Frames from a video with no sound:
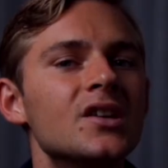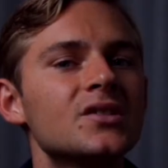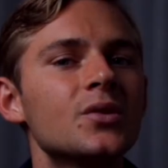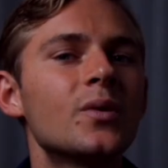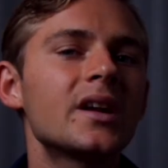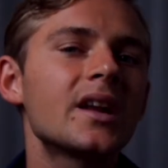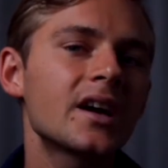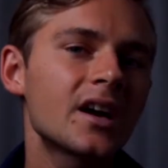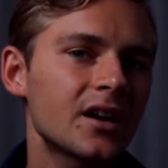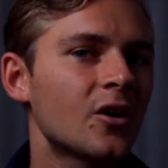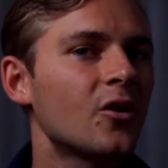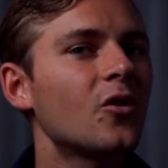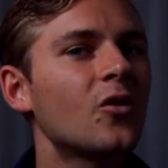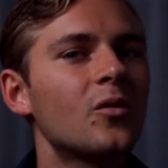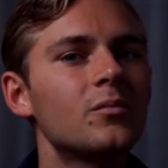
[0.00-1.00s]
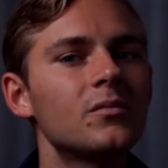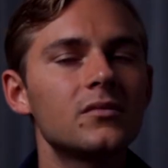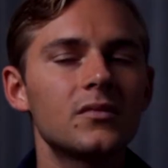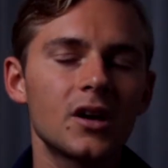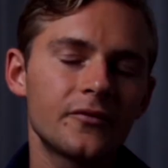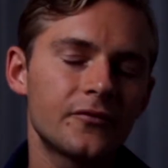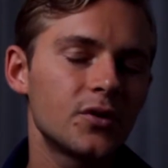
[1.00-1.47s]
So when I got
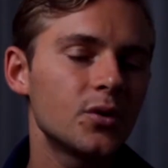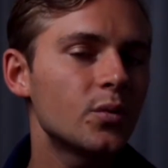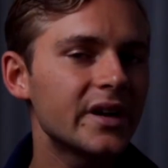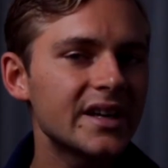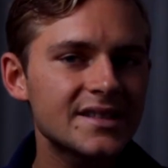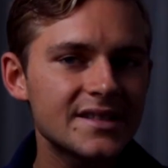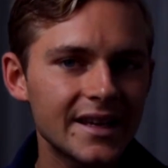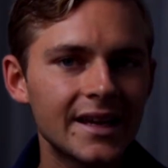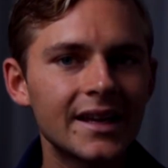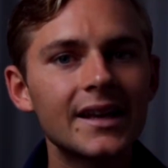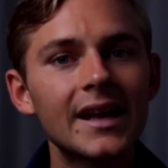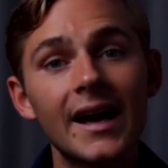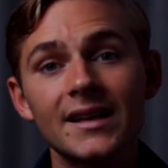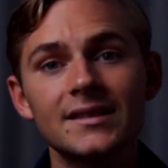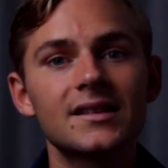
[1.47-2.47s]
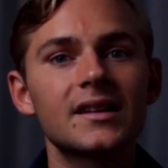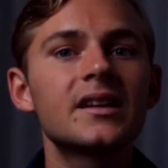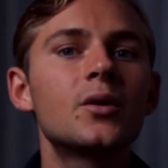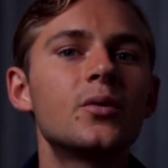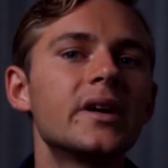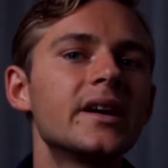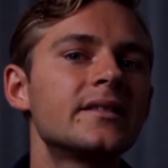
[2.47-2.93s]
home, a few weeks in, I actually
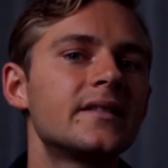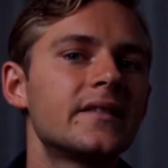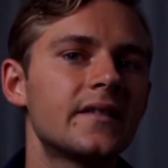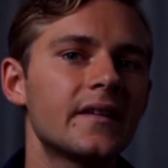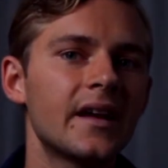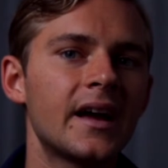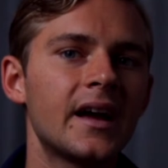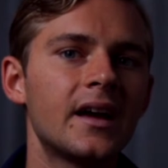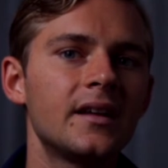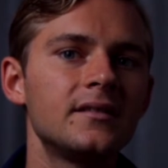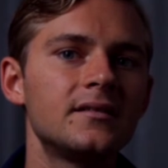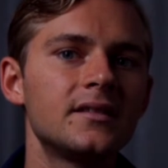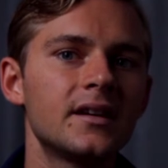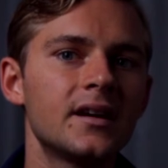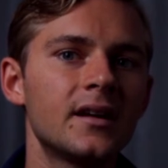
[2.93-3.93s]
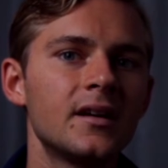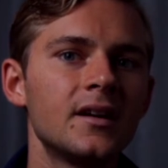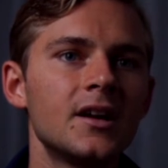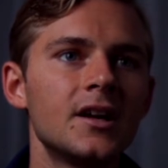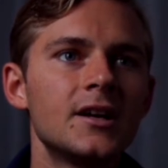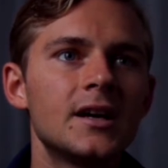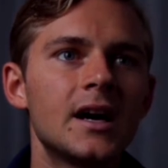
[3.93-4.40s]
quit. And
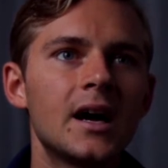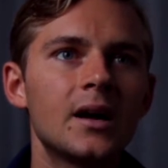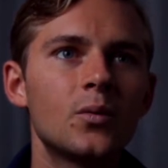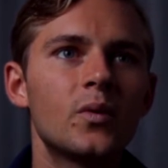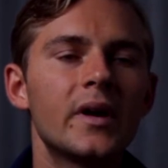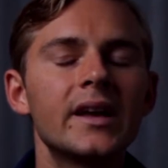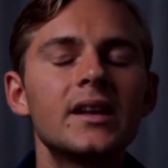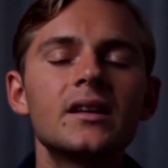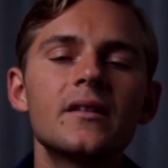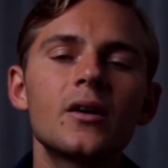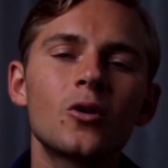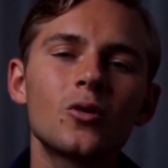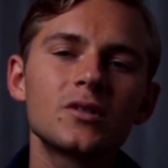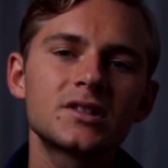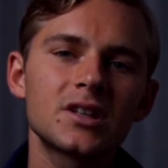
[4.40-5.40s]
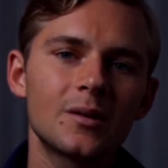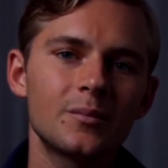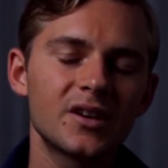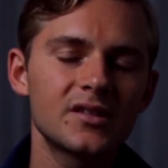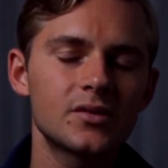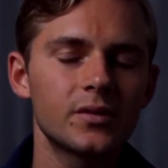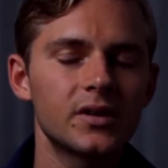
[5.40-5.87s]
I waited the whole summer
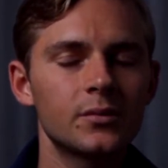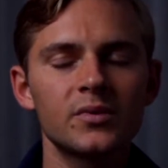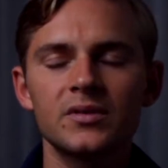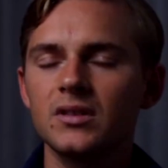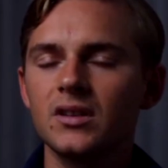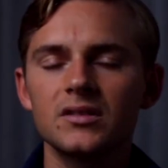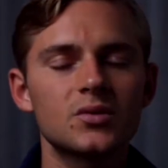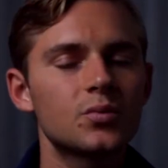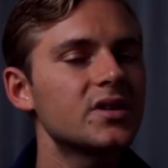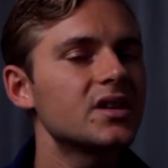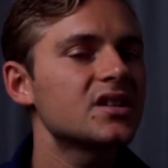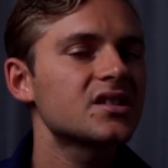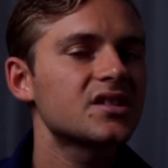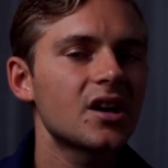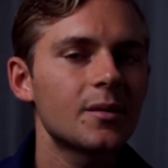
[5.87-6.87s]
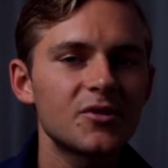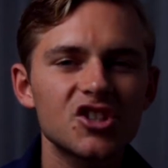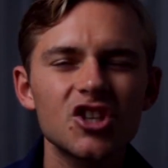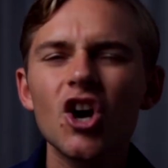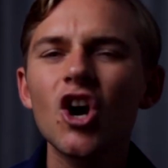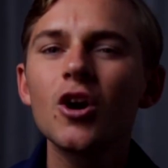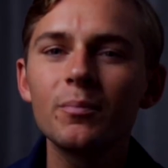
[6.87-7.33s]
in Sweden, because Swedish
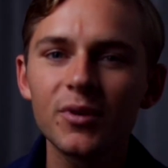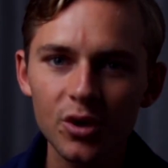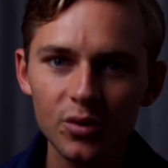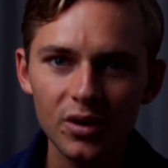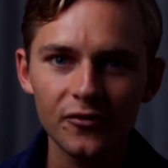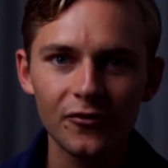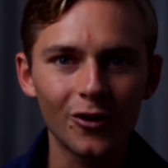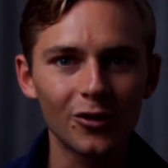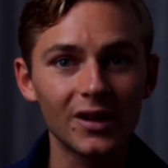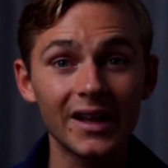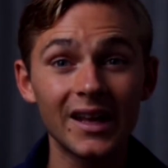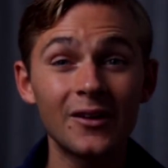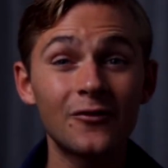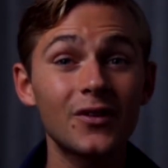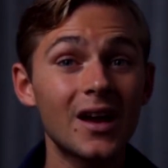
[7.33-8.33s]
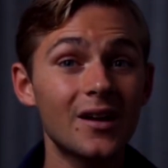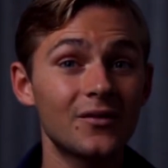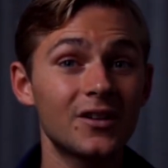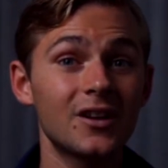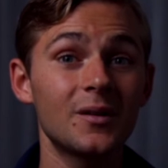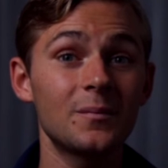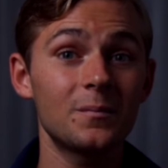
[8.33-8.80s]
summers are beautiful. If you
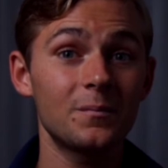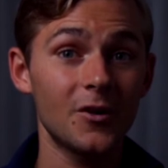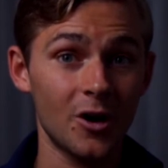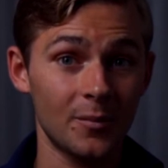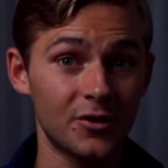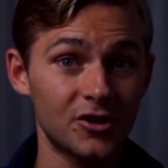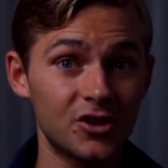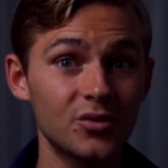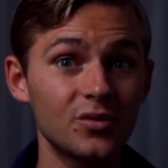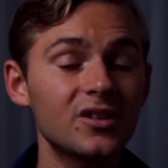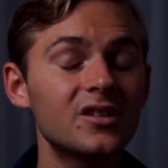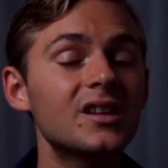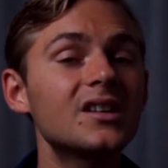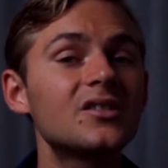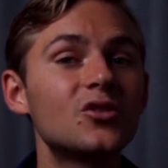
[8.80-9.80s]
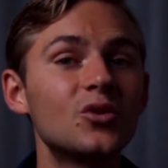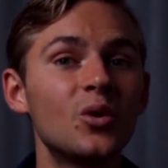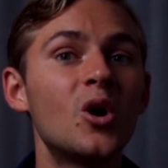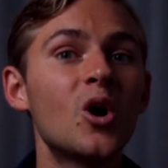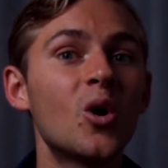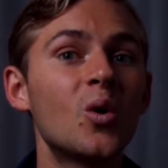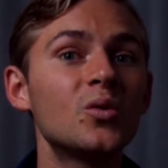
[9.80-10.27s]
have the opportunity to
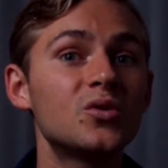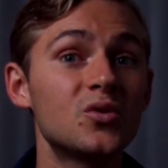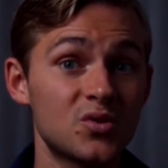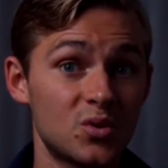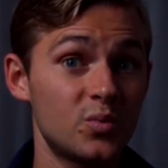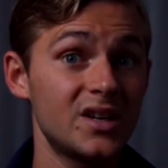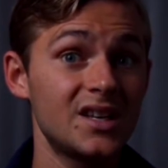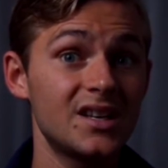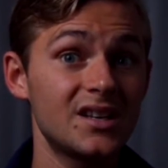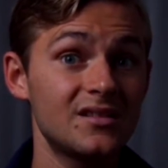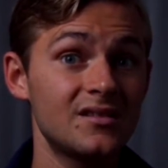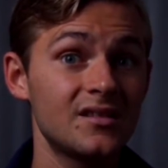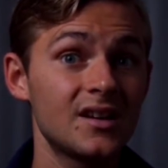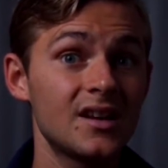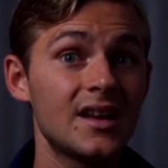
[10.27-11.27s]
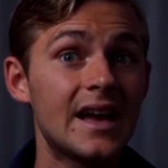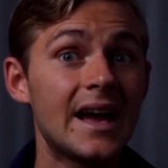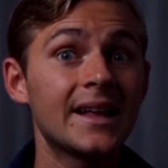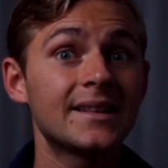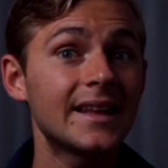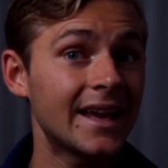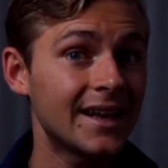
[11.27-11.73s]
go to Sweden
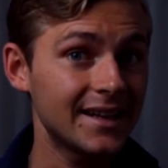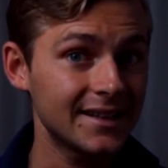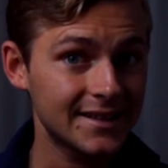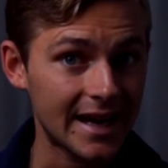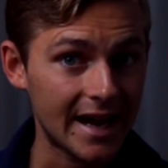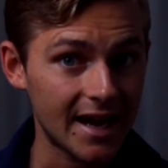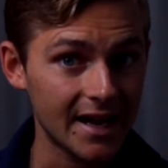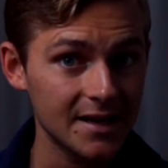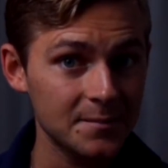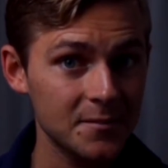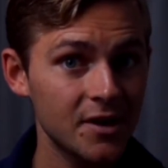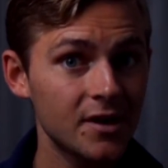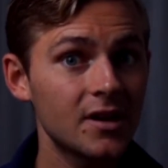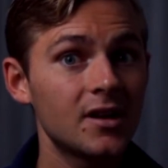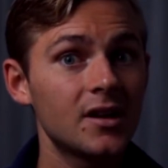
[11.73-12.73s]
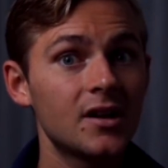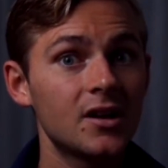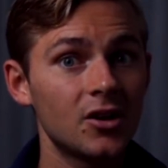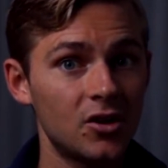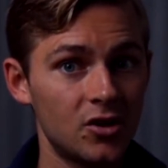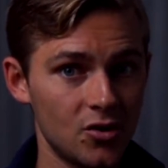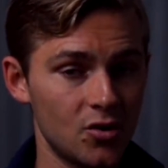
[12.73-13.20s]
at any time,
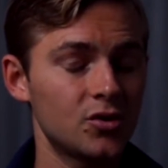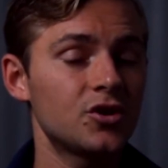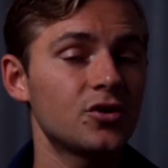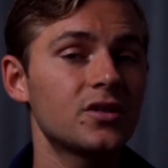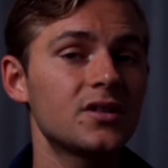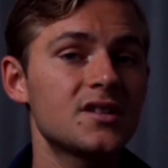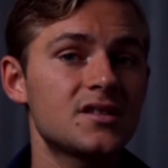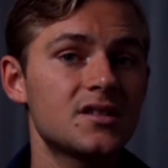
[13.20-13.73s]
go during the